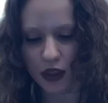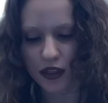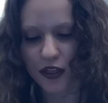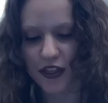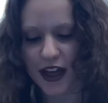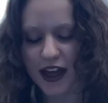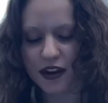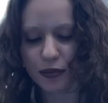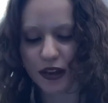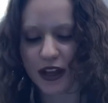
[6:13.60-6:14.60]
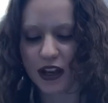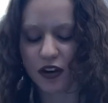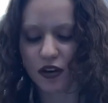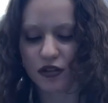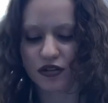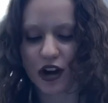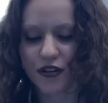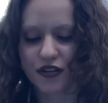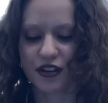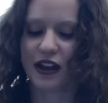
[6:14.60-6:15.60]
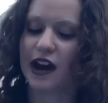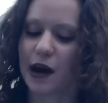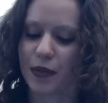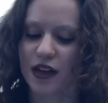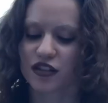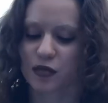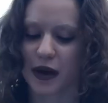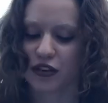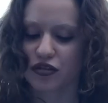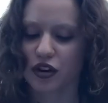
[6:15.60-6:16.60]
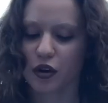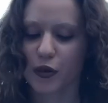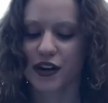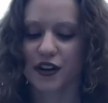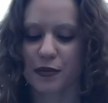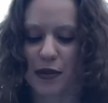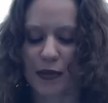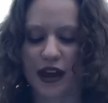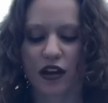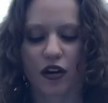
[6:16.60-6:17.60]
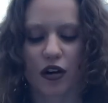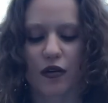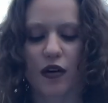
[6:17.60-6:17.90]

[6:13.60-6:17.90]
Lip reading: Then Blade goes on to say, I'm not special, where did my pain go?